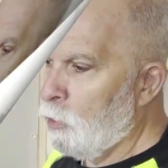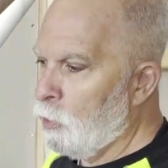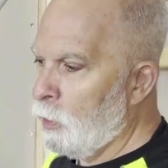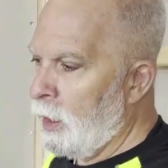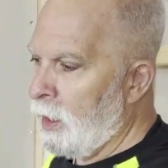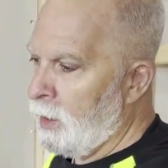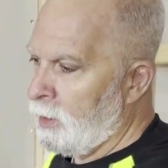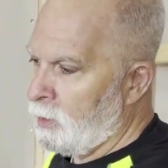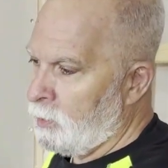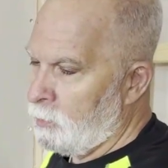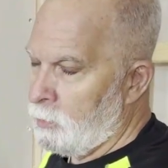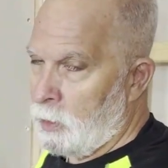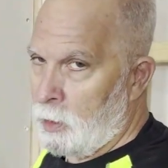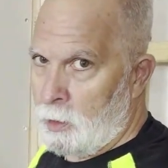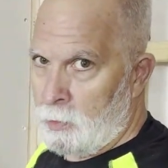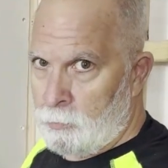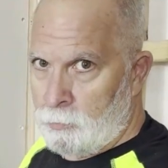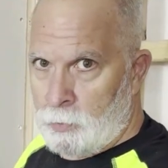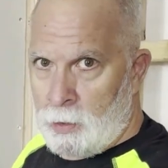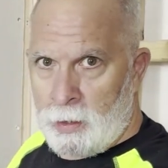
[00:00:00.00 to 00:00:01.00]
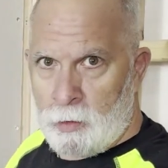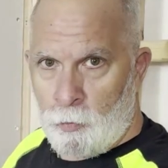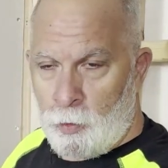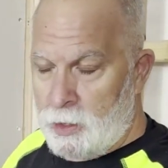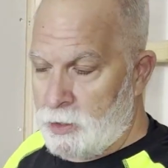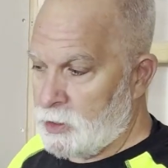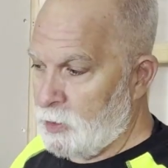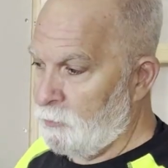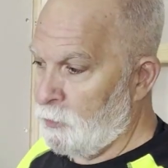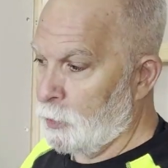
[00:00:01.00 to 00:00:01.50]
And
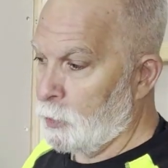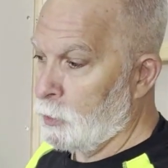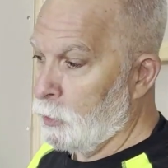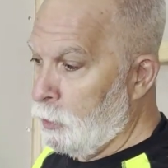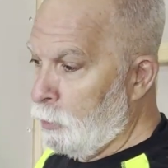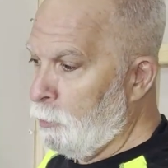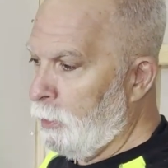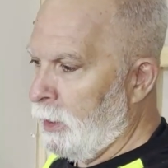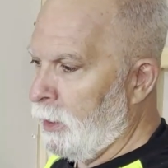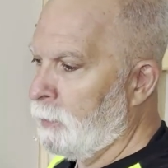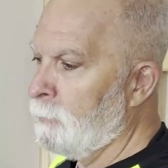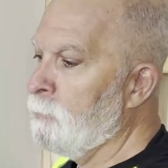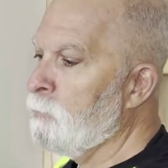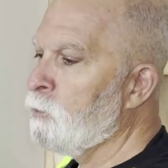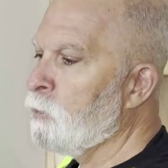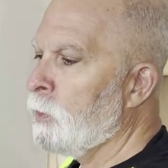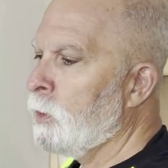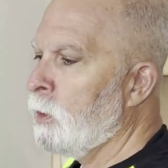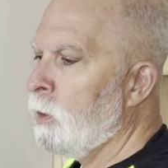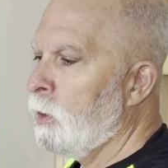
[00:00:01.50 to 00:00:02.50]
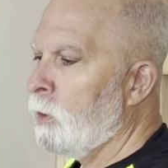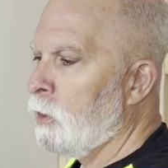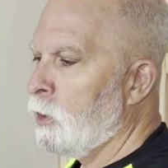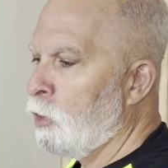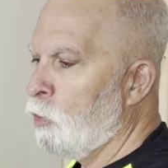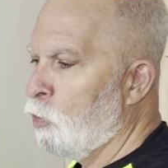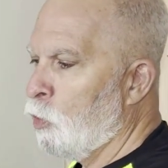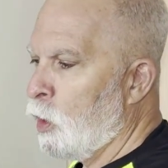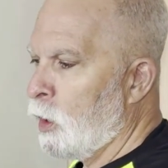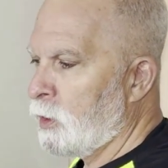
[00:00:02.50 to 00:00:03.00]
likewise, if you're gluing,
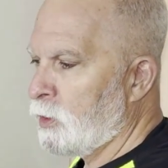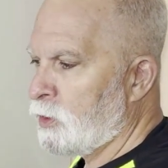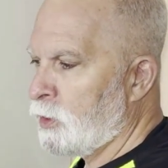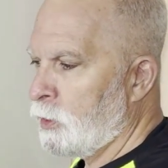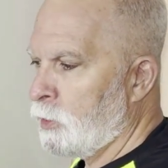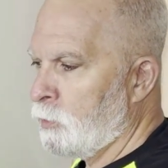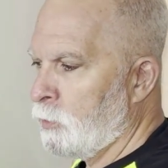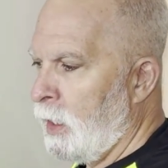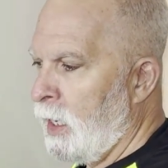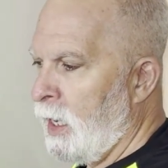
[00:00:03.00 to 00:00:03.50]
you want to